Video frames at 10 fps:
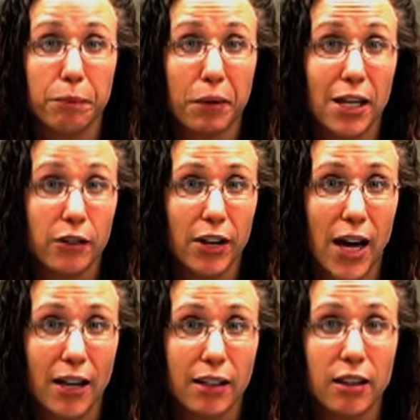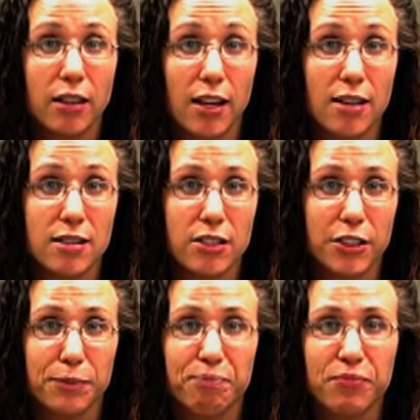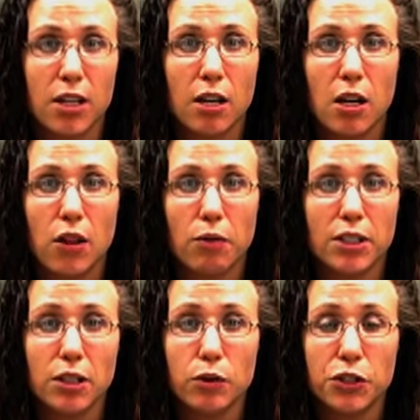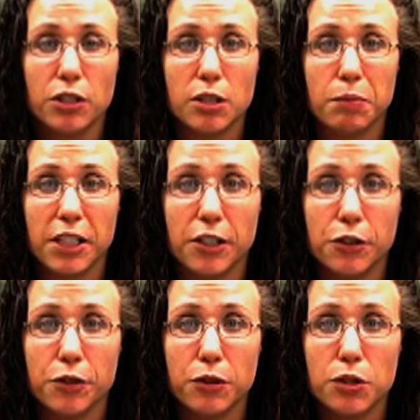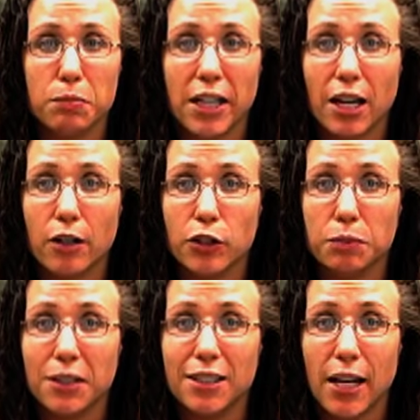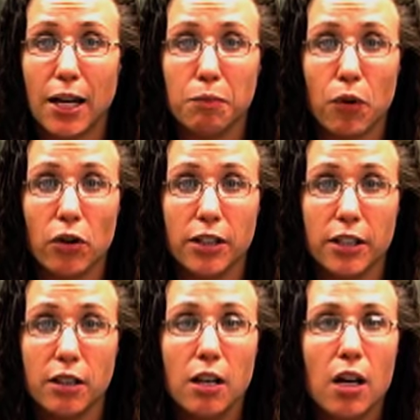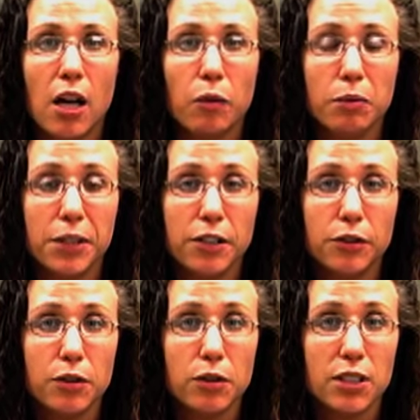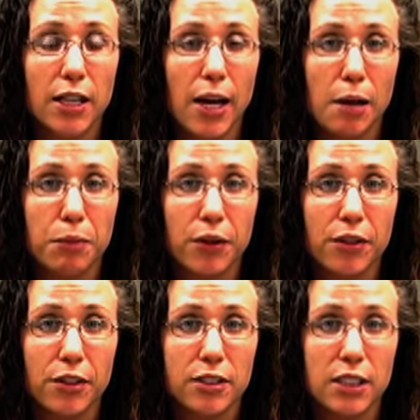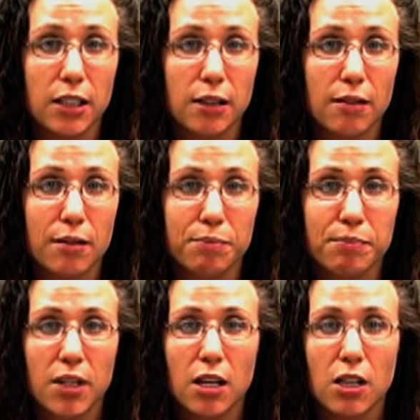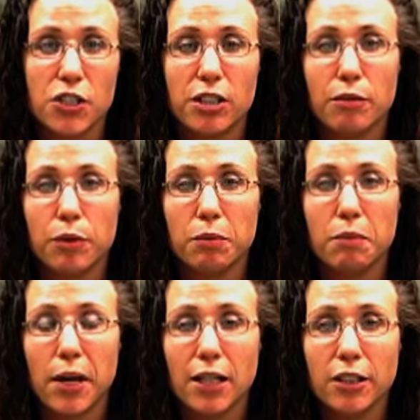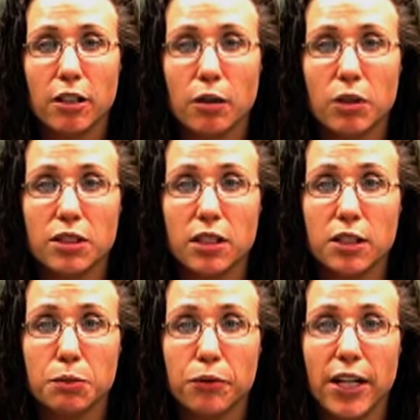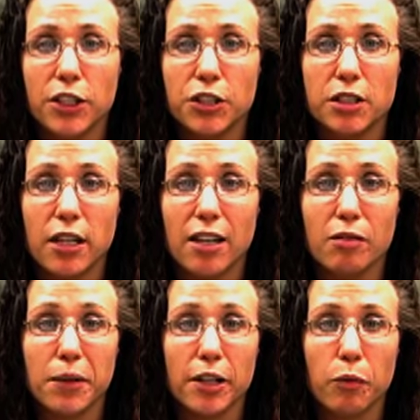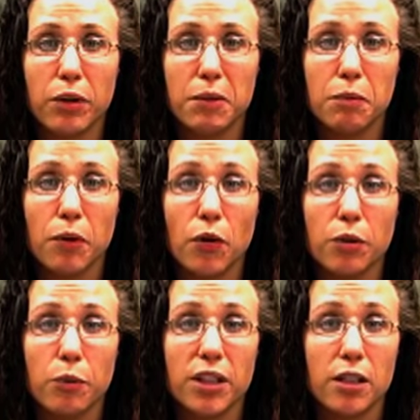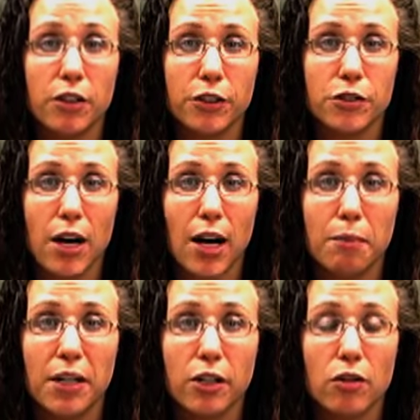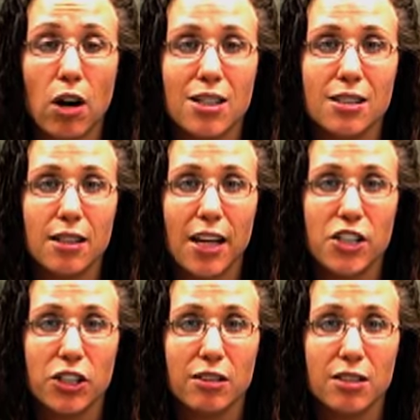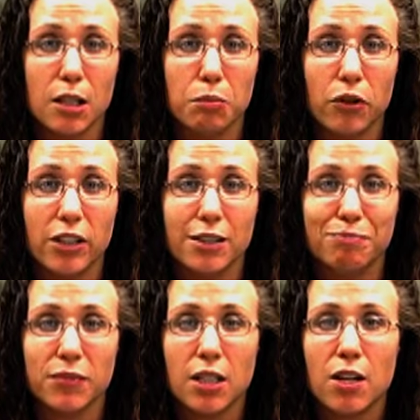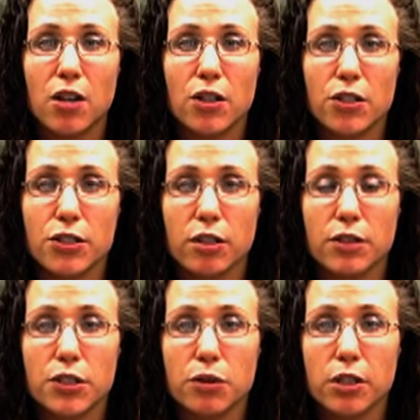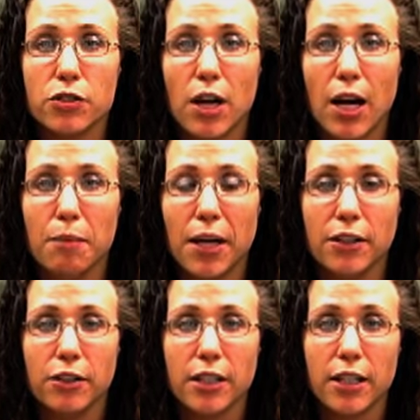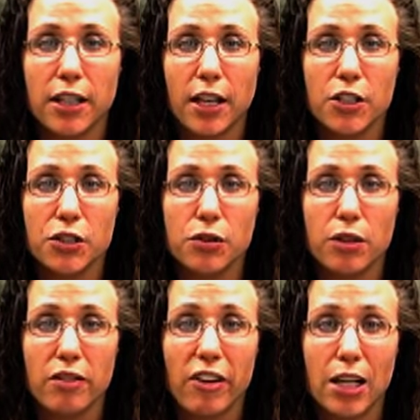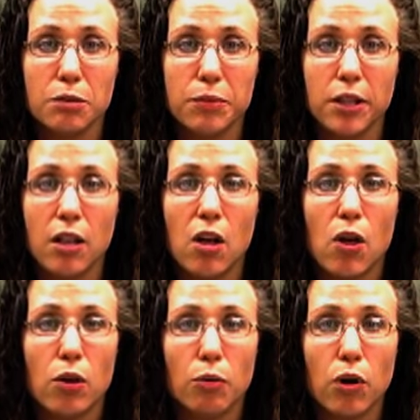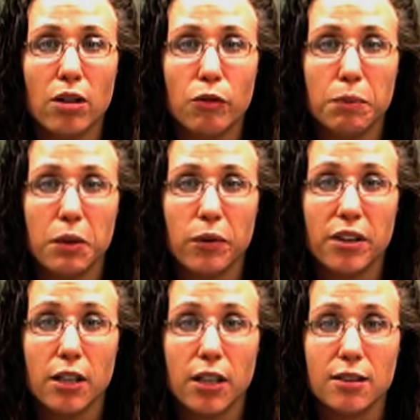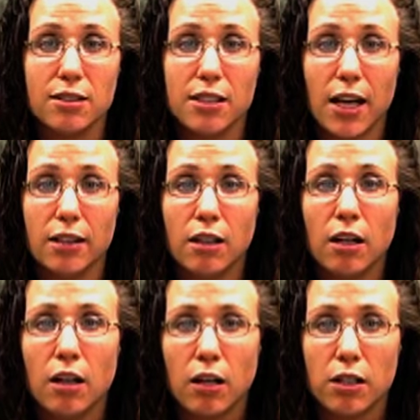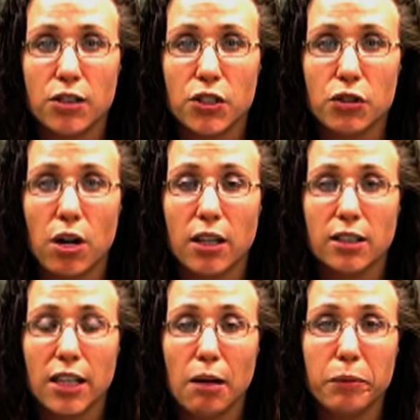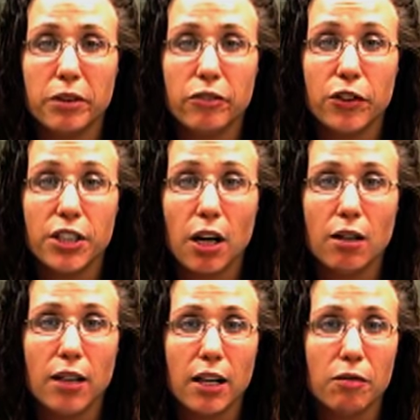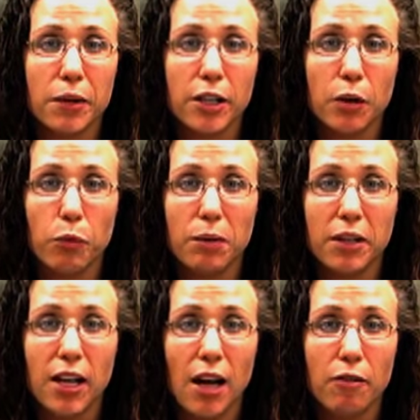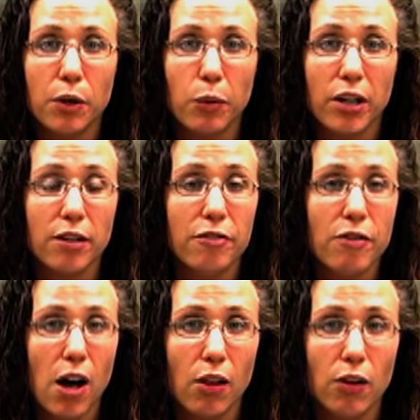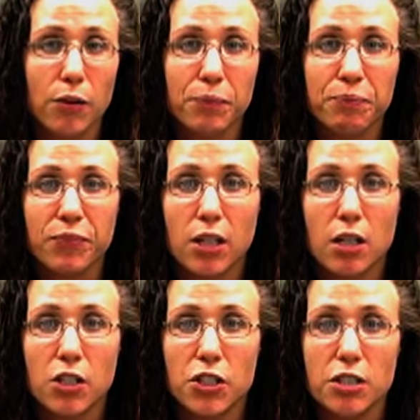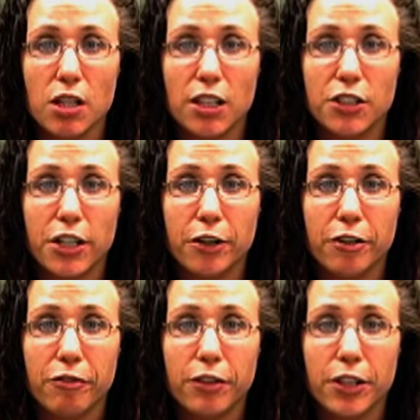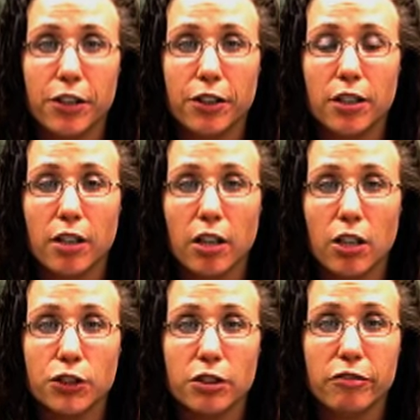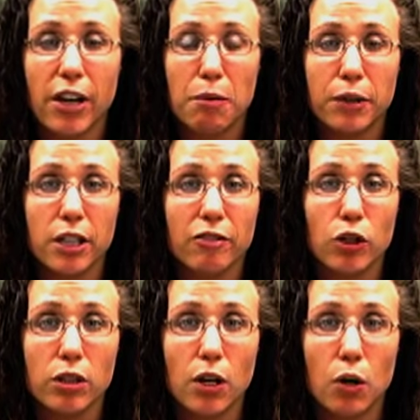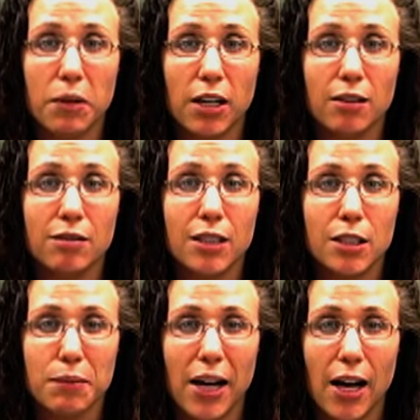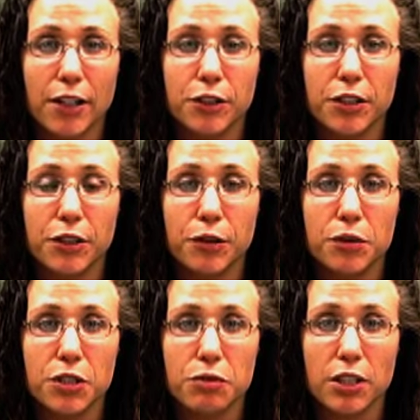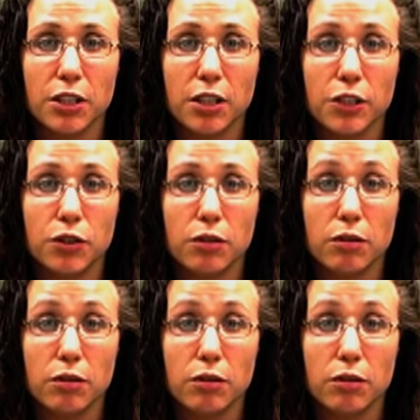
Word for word: pancreatic cancer. The resolution is being introduced by Congressman Dan Boren and will be introduced on April 13th. Chief Wilma Mankiller was an inspiration to Native American women both within her tribe and across the nation, said Boren. Her service to her tribe and her dedication to the advancement the role of women within it set is a strong example for young Native American women everywhere to follow. She is a legendary figure in the cultural fabric of Oklahoma. It is my honor to introduce this resolution,